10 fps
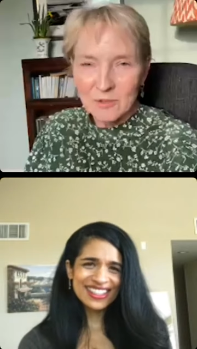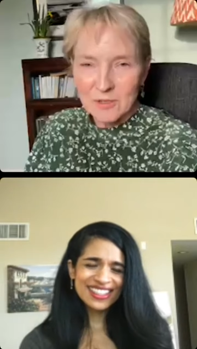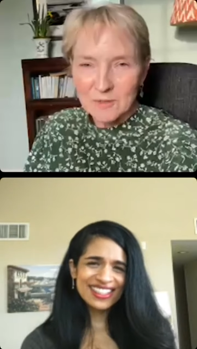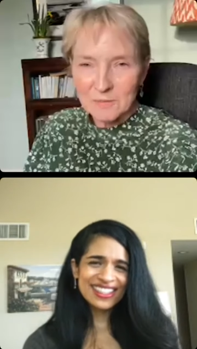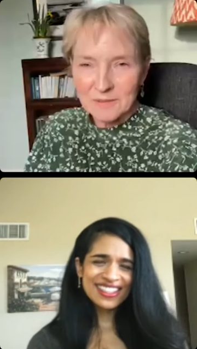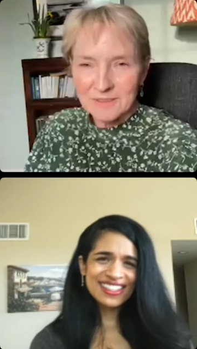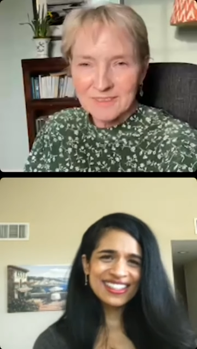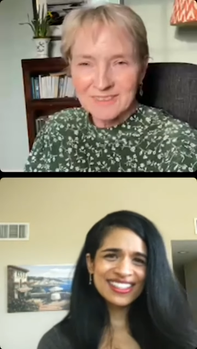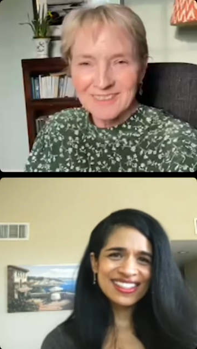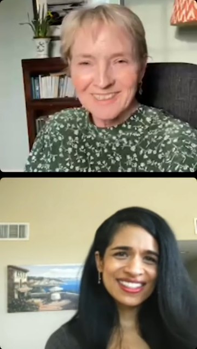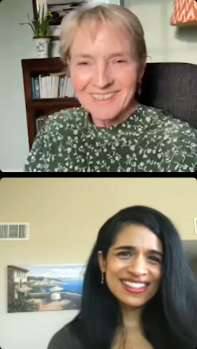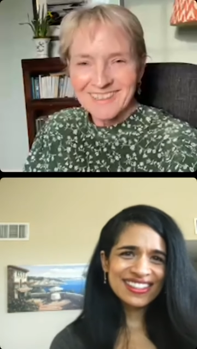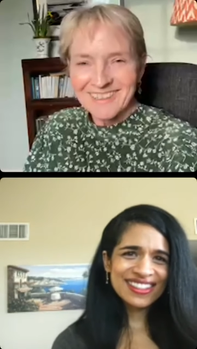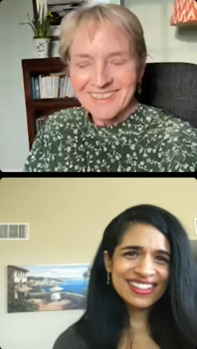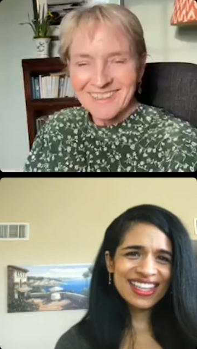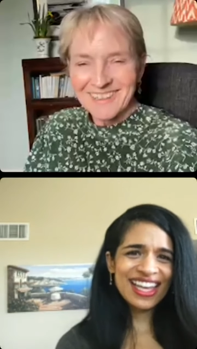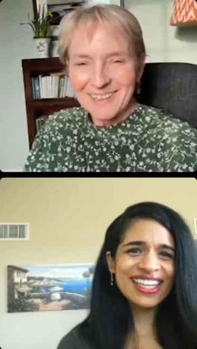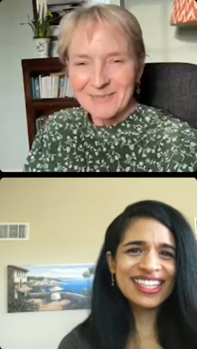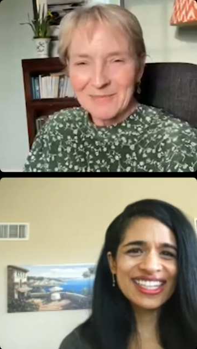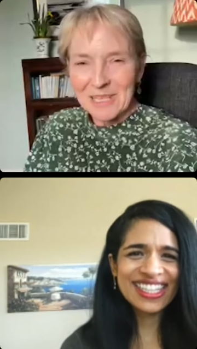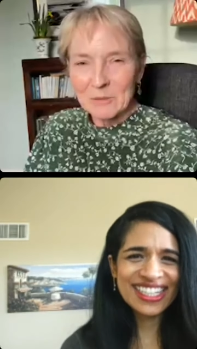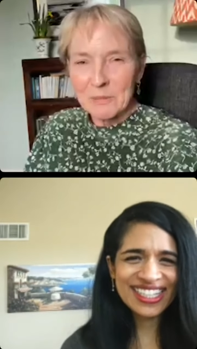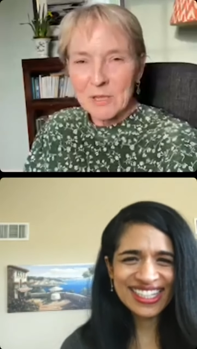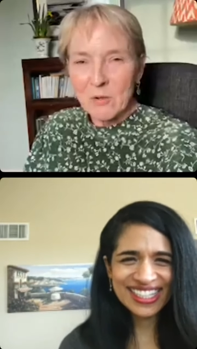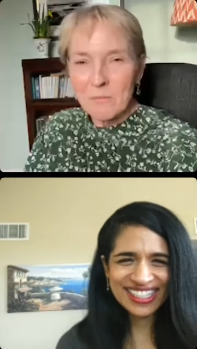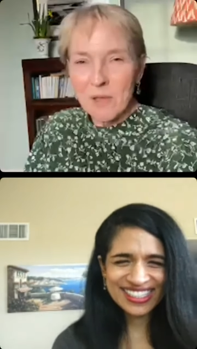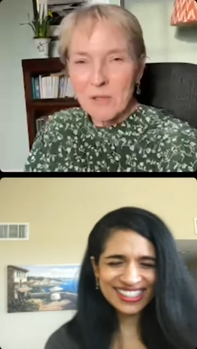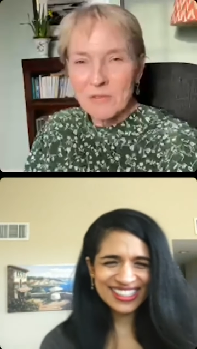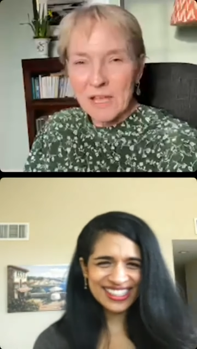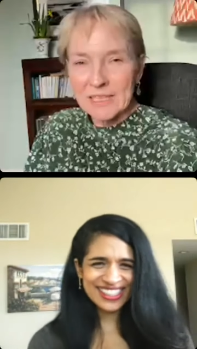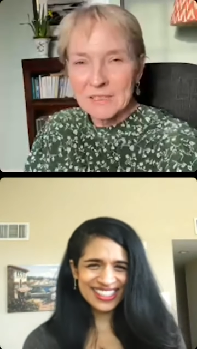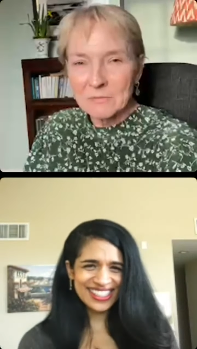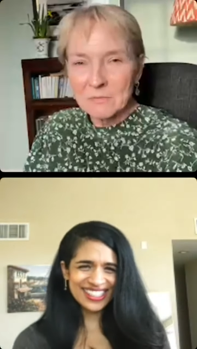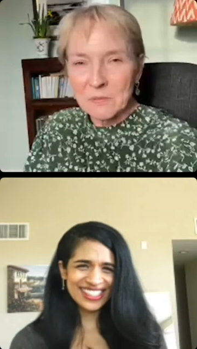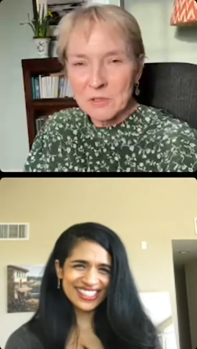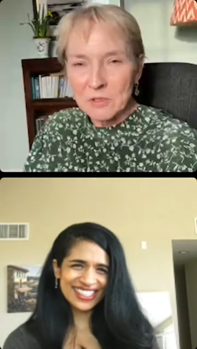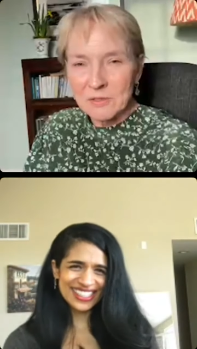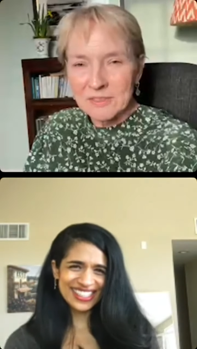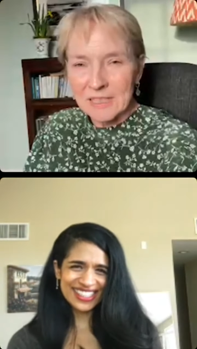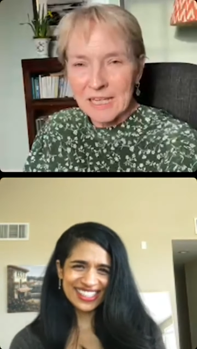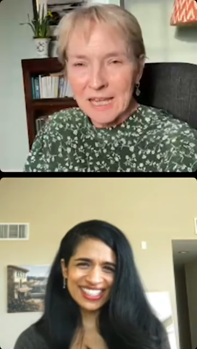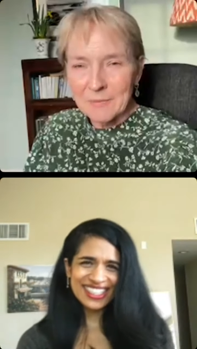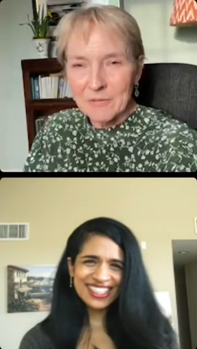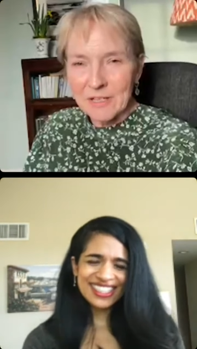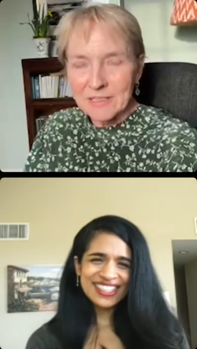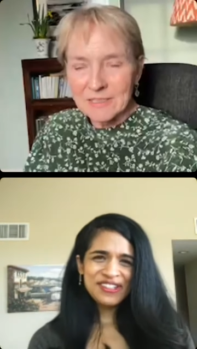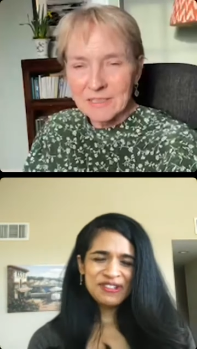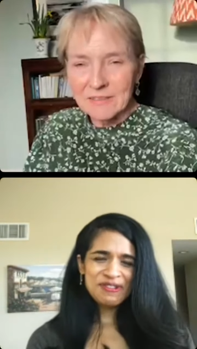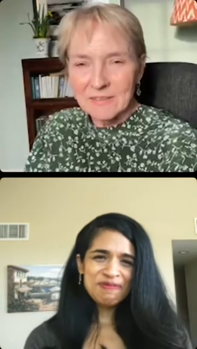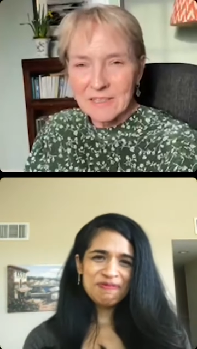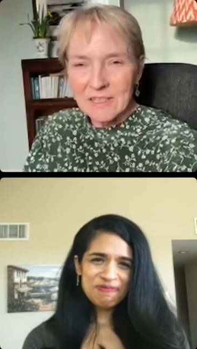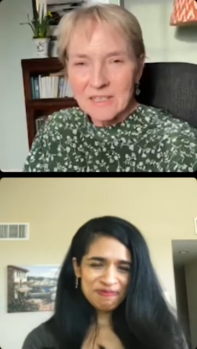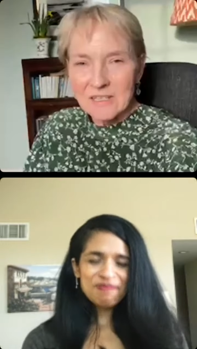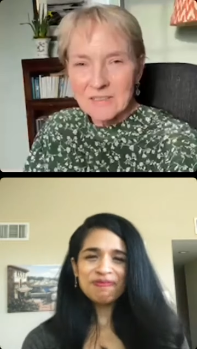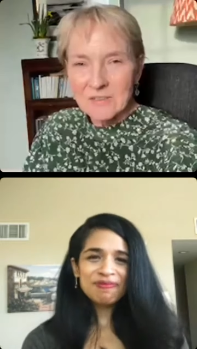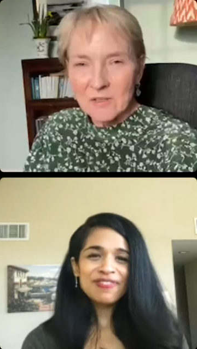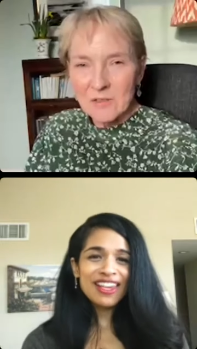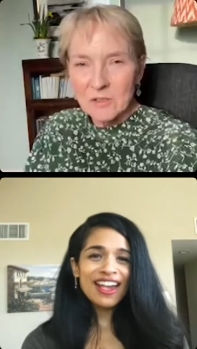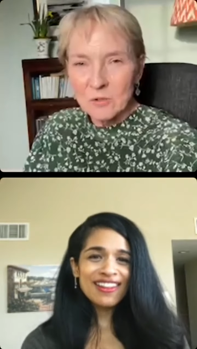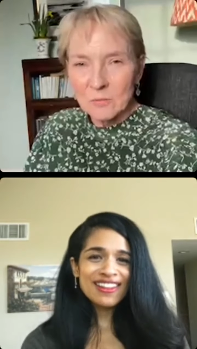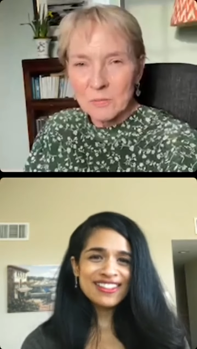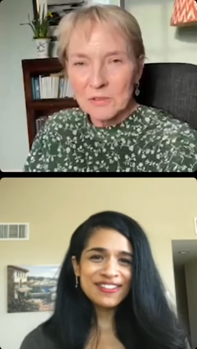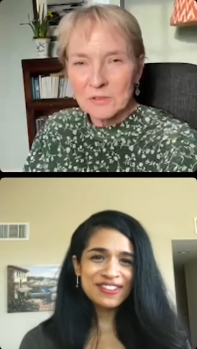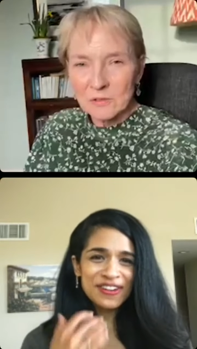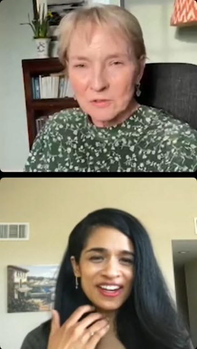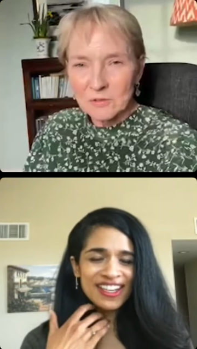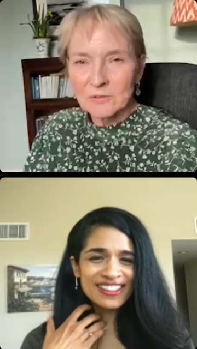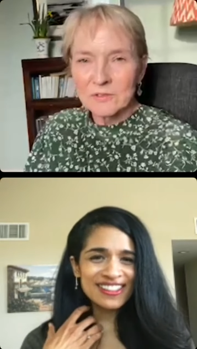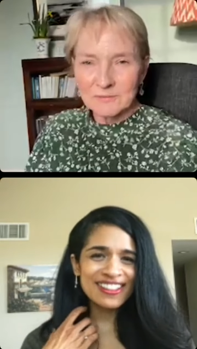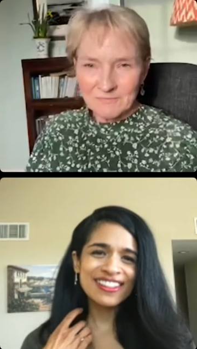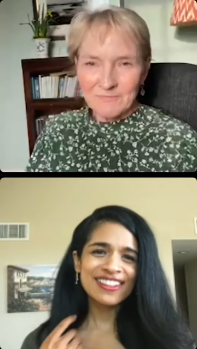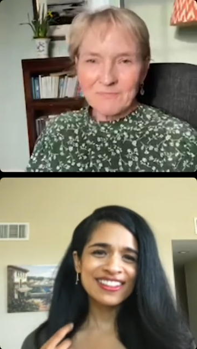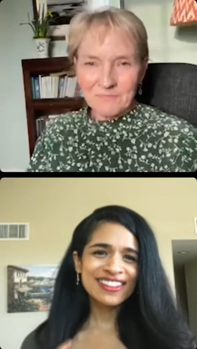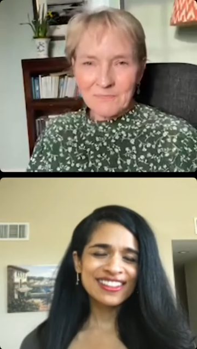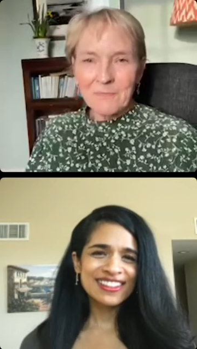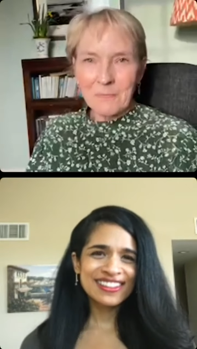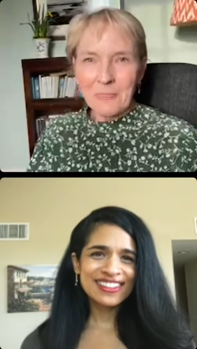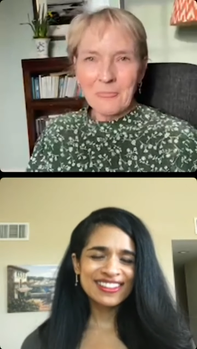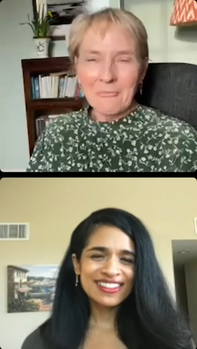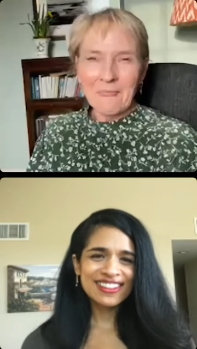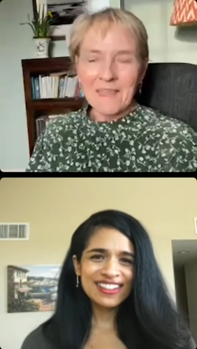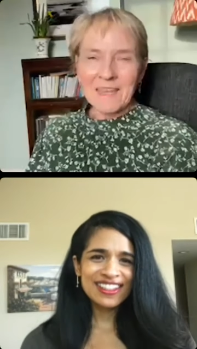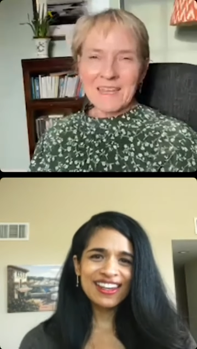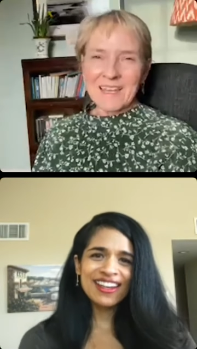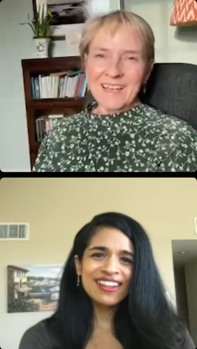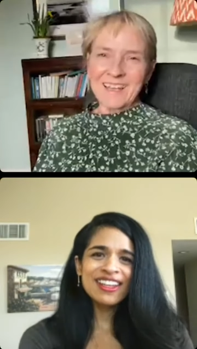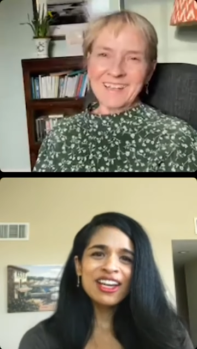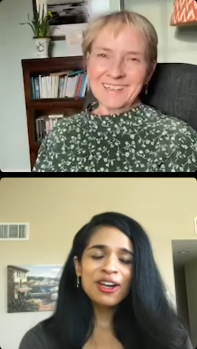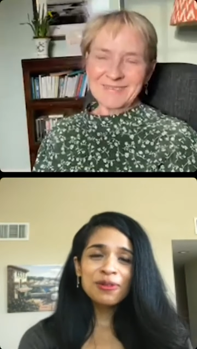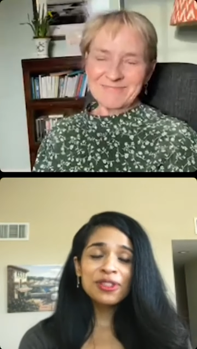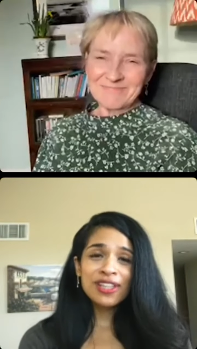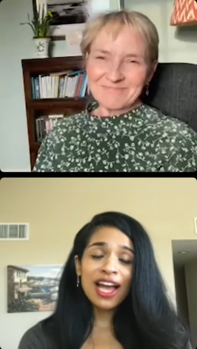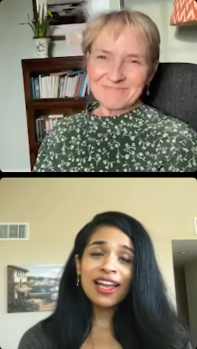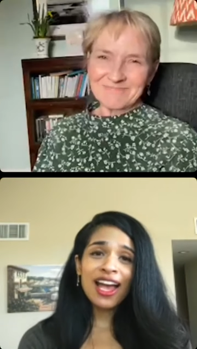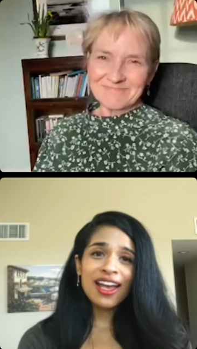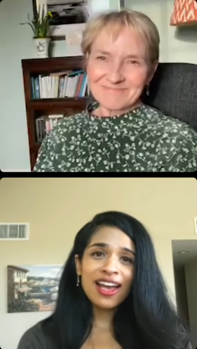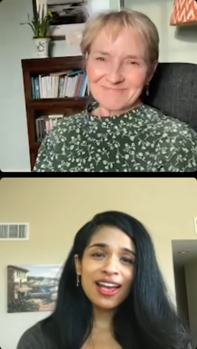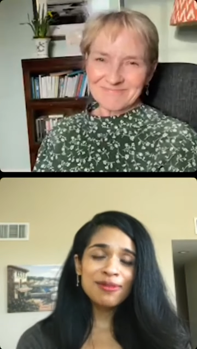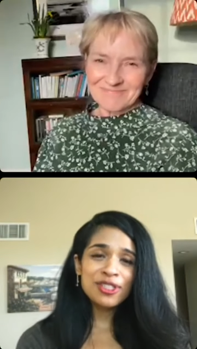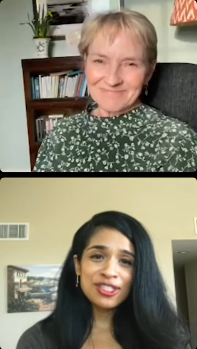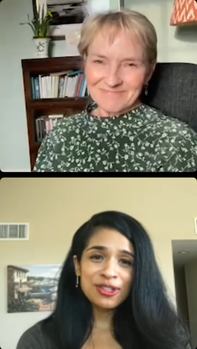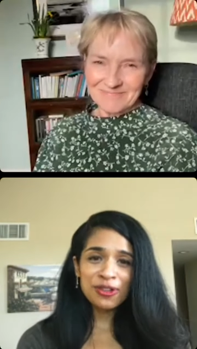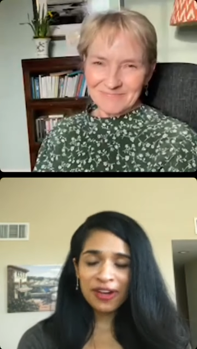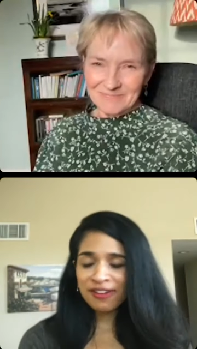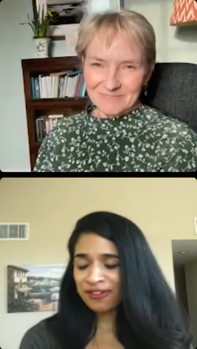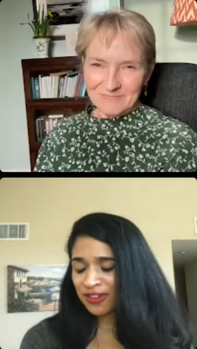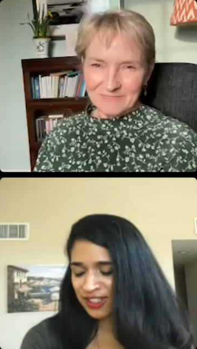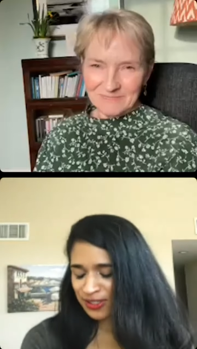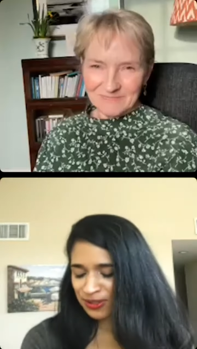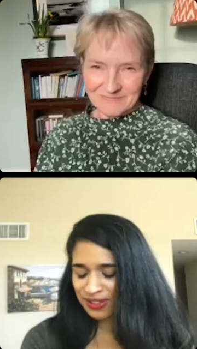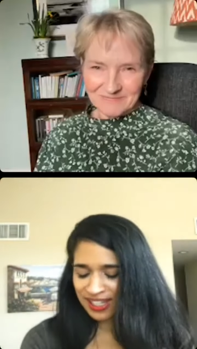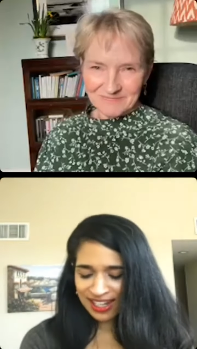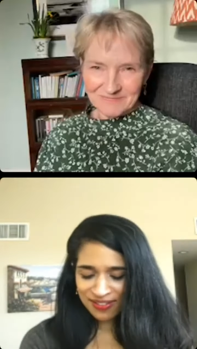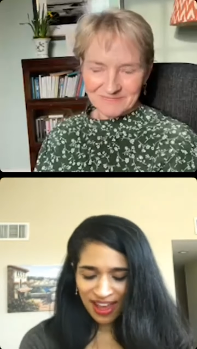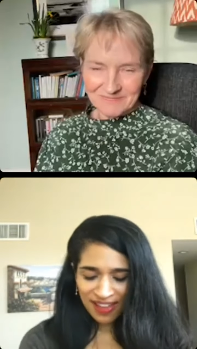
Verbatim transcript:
Speaker 1: husband. It'll be on both. I'm going to put you as a collaborator so
Speaker 2: that you can put it on yours. Yeah. Well, I'm just so grateful to, again, have